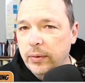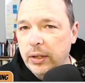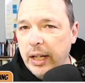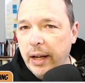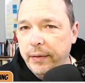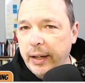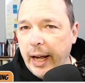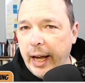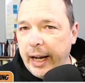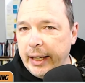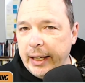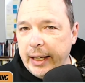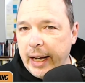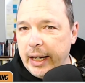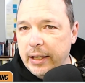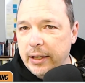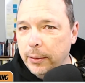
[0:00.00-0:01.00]
seven
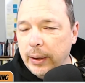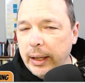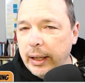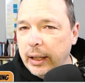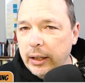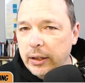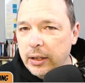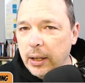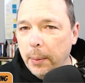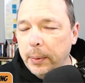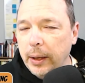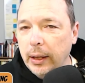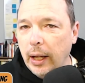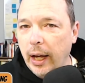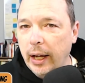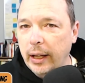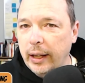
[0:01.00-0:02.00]
eight days a week
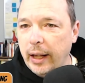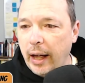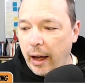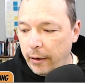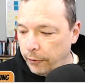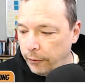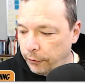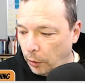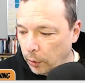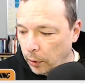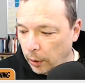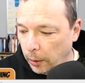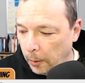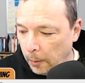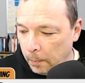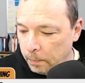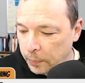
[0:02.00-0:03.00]
something like that
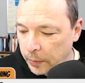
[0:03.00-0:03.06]
for